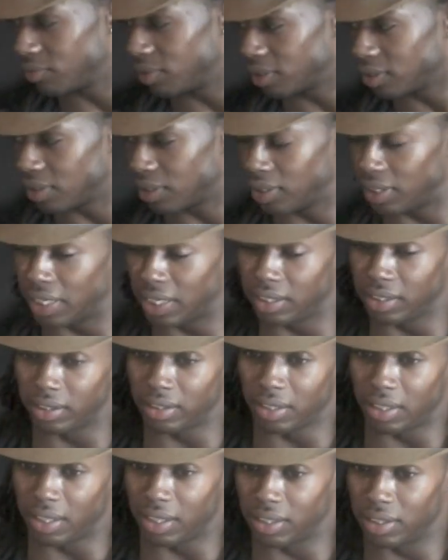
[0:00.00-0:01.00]
stuff like that, and it,
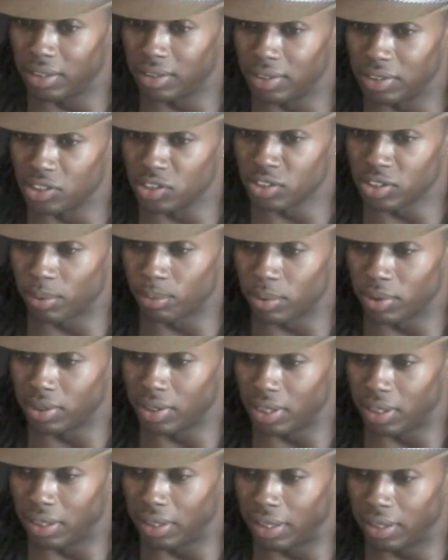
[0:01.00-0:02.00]
and it's just something
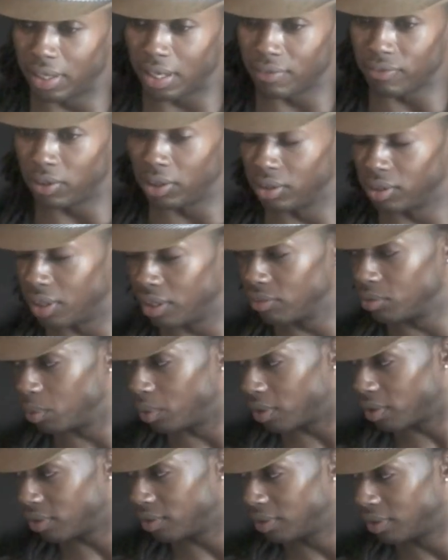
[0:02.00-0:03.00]
that I fell in love
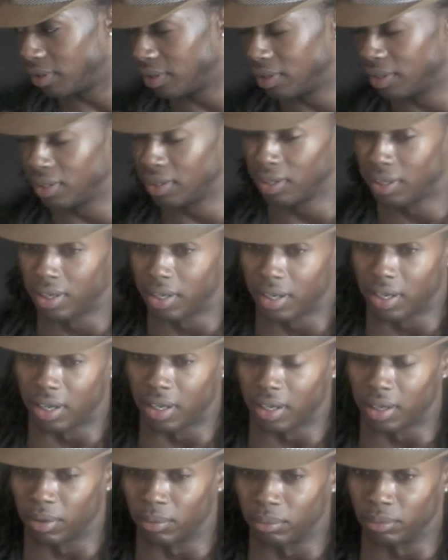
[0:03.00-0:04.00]
with.
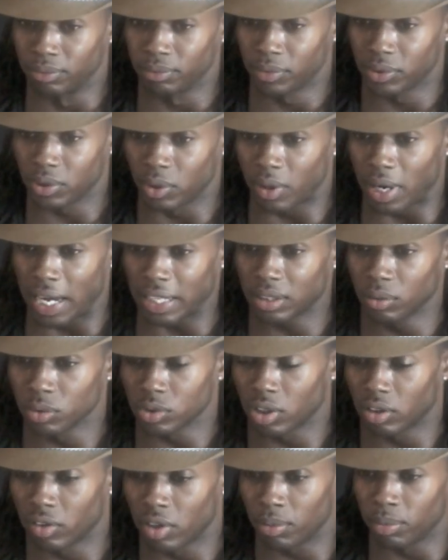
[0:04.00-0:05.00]
Um, so acting
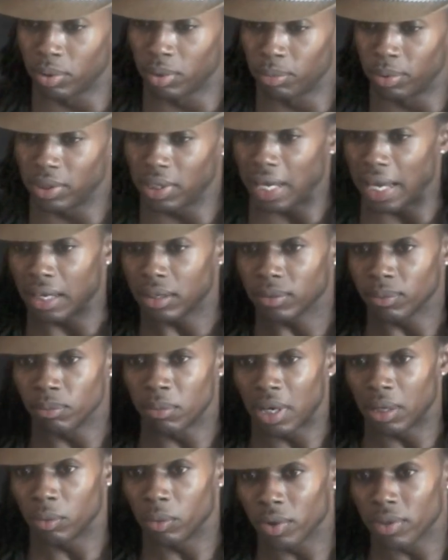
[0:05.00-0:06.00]
was alright, but but at,
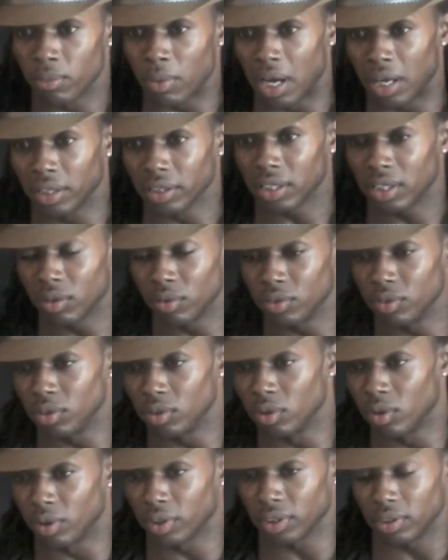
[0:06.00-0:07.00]
with modeling here in
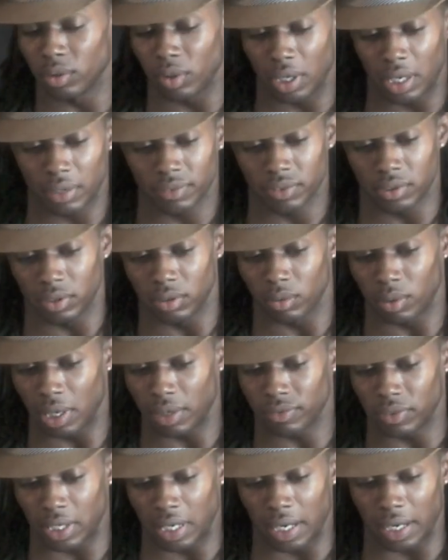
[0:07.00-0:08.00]
New York, you have to you
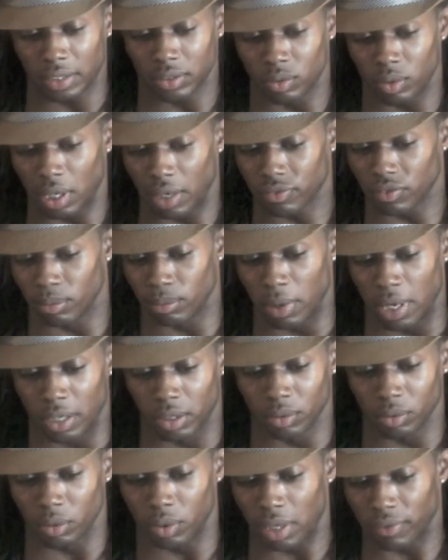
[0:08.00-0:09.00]
have to act, you have to
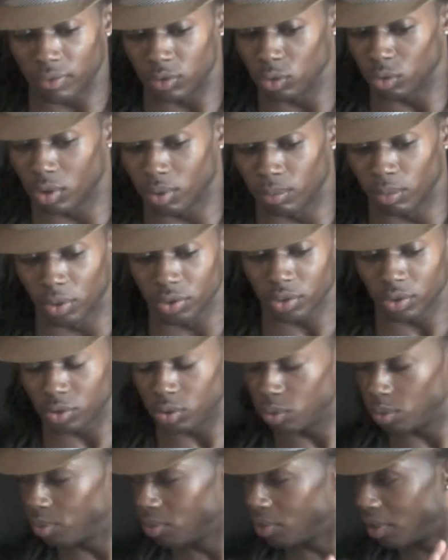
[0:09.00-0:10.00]
model, you have to do commercials,
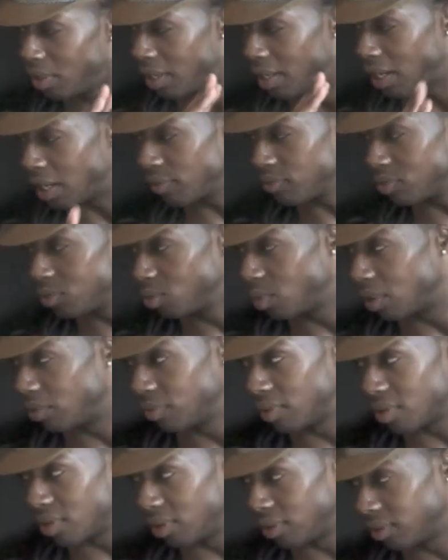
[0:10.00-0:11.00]
you have to do
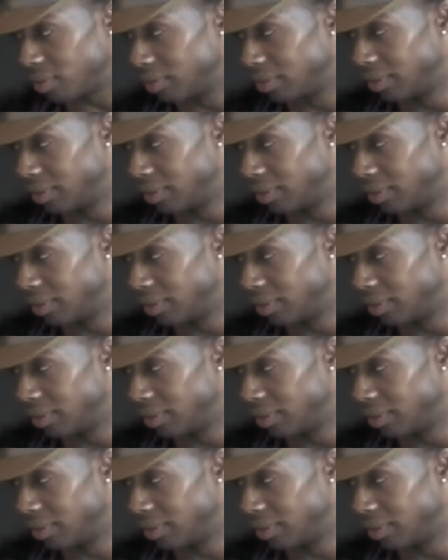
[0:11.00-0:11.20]
everything.